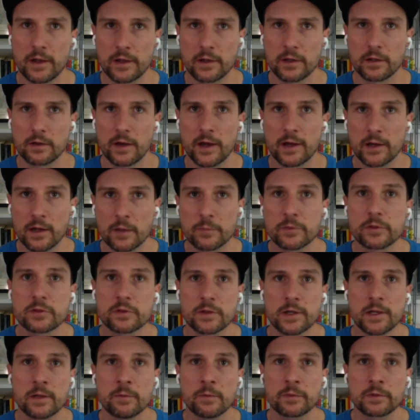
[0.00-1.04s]
your income
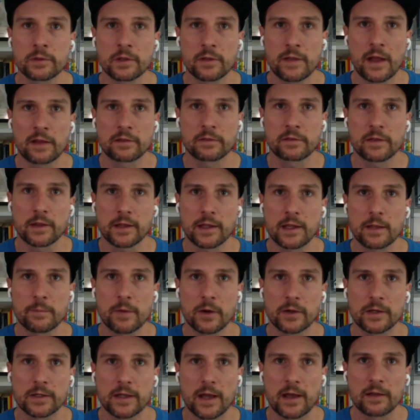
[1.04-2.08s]
streams. And that's thinking
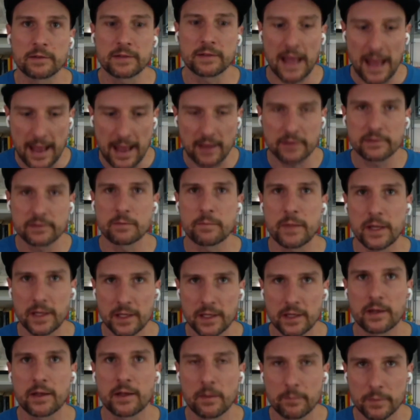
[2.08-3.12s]
about it as a
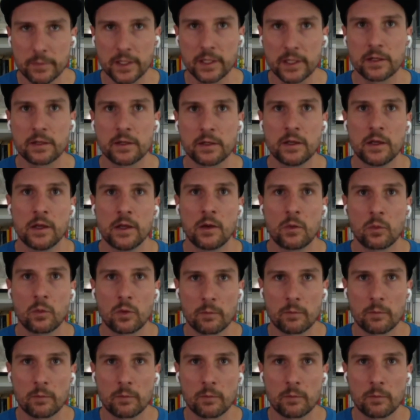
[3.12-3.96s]
media company, where